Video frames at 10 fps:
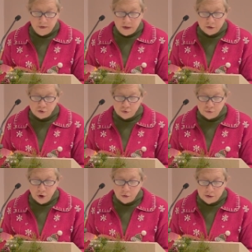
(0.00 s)
because
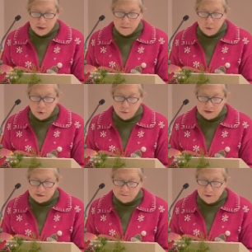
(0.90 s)
you know him
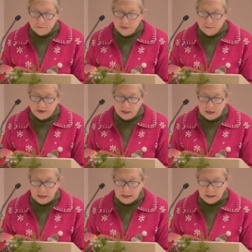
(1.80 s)
who is from the
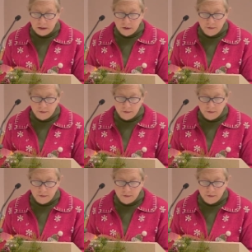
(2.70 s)
beginning.